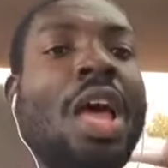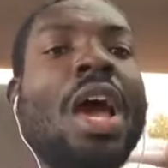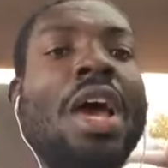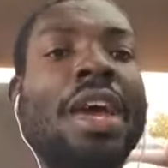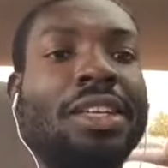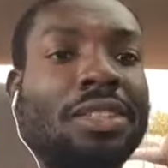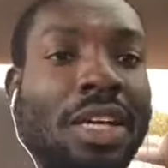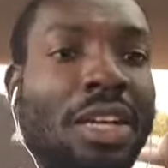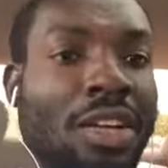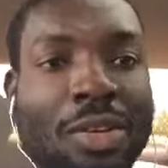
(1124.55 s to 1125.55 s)
And I
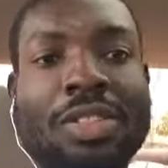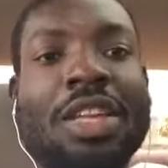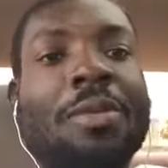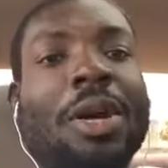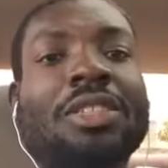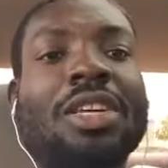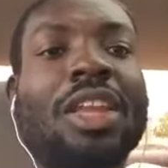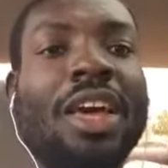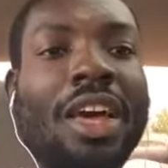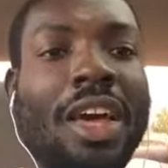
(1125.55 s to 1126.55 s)
sent it out to them. I said,
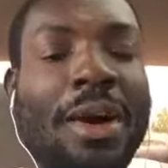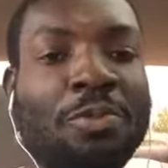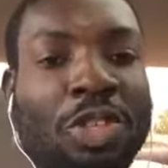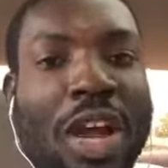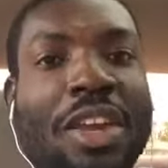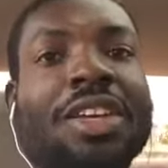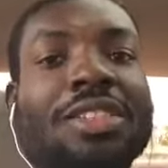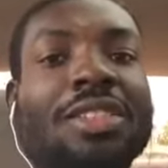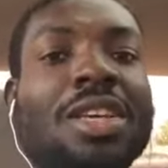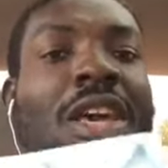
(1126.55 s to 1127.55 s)
hey, I'm trying
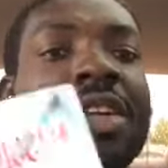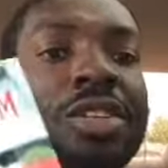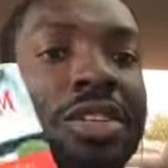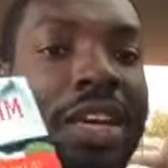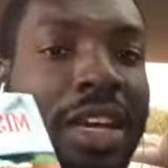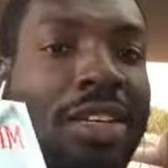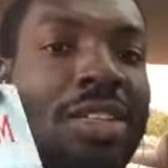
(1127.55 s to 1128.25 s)
to get